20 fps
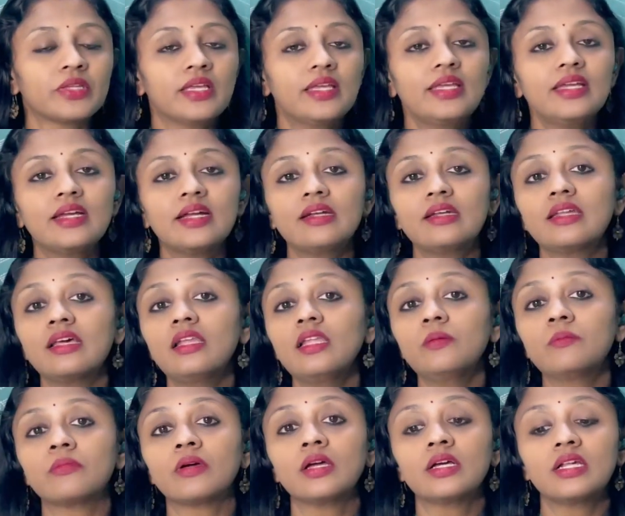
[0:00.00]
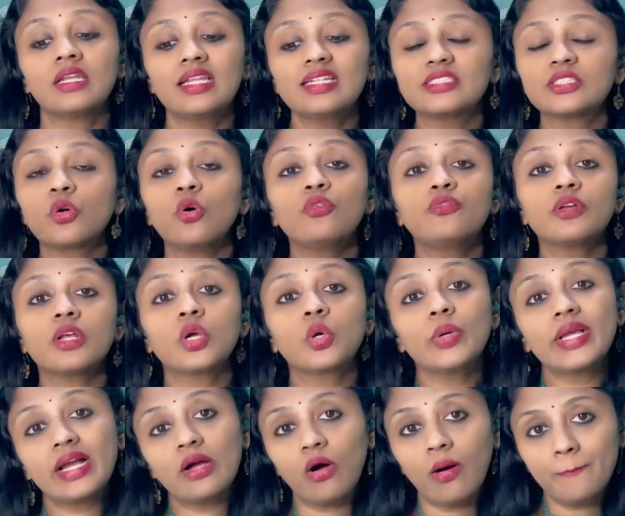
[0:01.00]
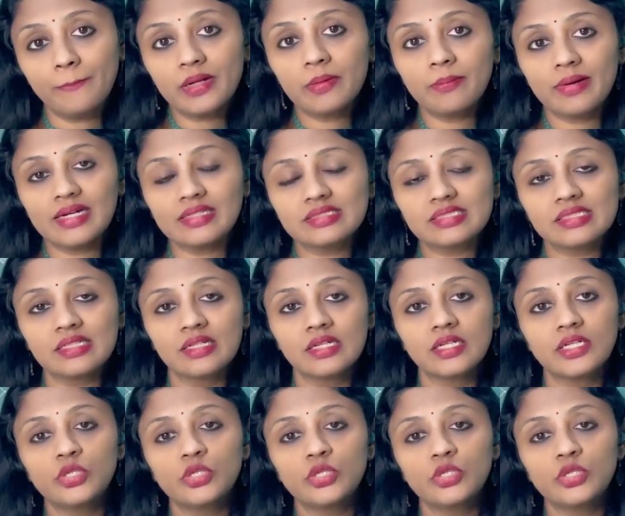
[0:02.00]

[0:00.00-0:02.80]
He can tell him, let's go for a quick compromise.